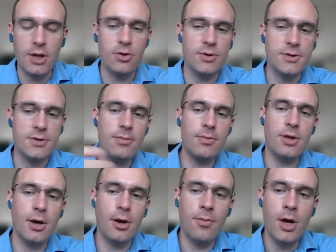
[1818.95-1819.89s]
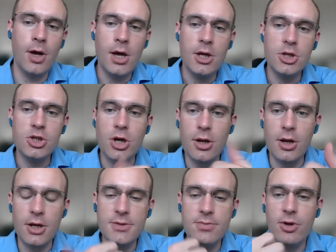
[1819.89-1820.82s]
At the same time,
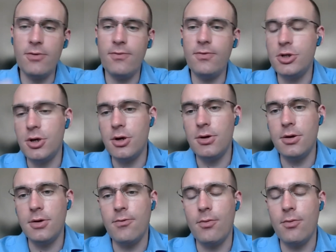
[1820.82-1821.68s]
China is benefiting